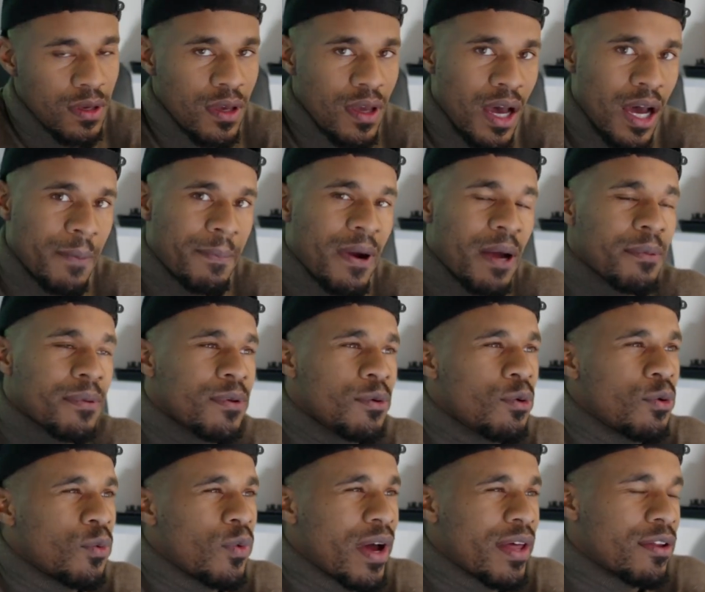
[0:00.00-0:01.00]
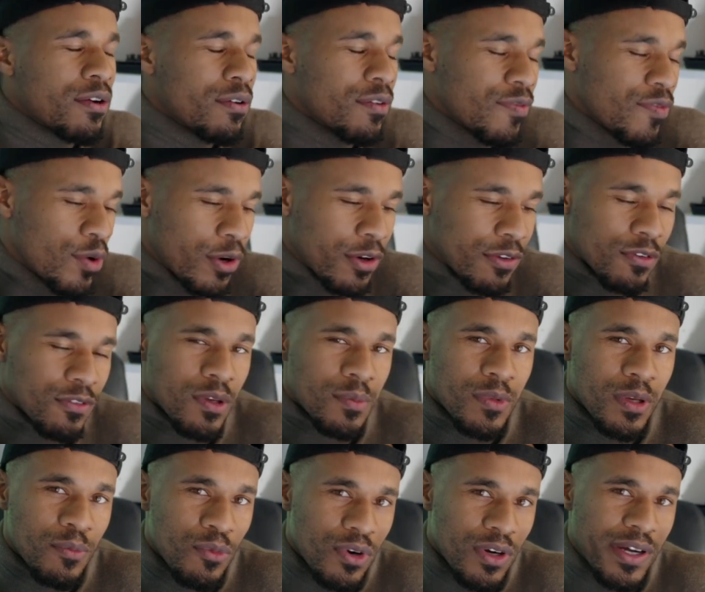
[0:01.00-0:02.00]
I probably would rather focus on
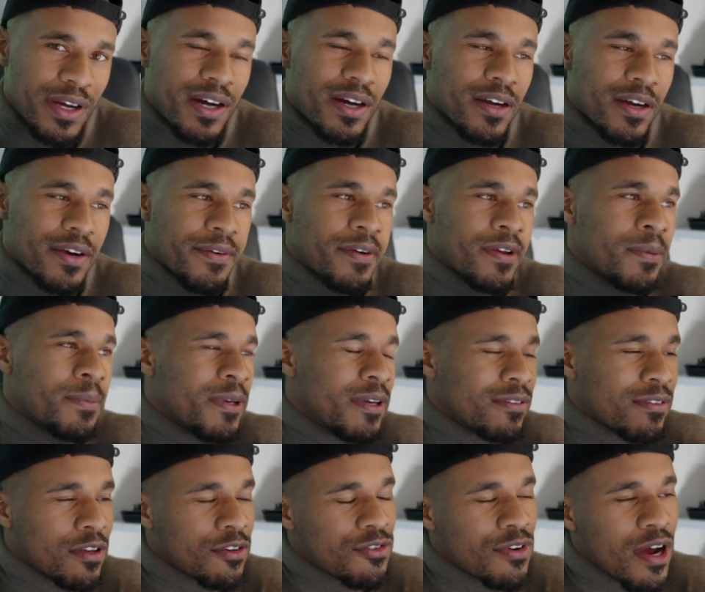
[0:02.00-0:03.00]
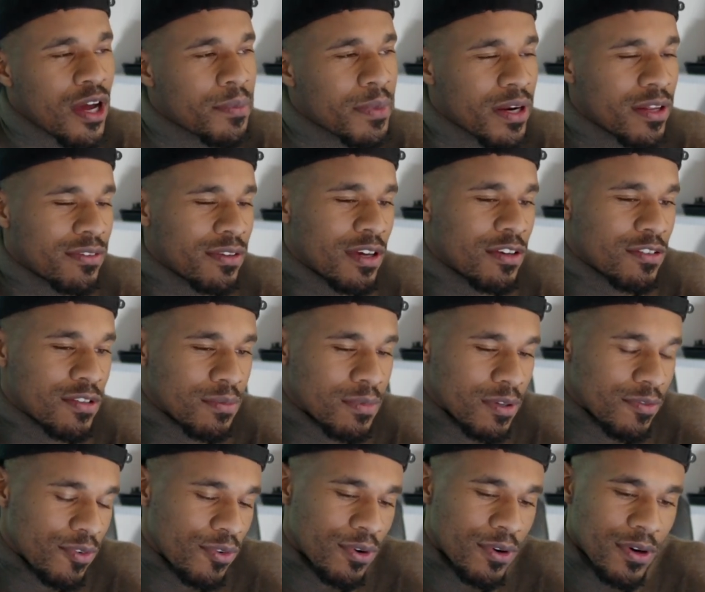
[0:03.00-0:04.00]
something more concrete because I tried meditation
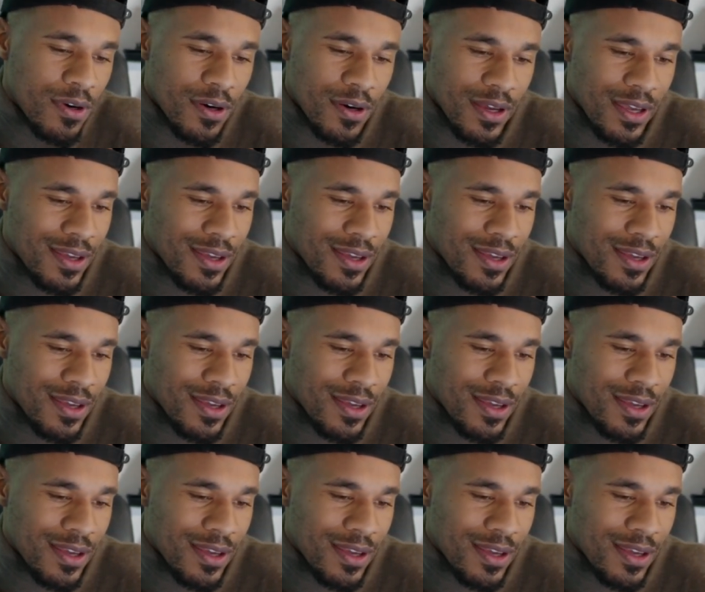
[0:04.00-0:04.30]
before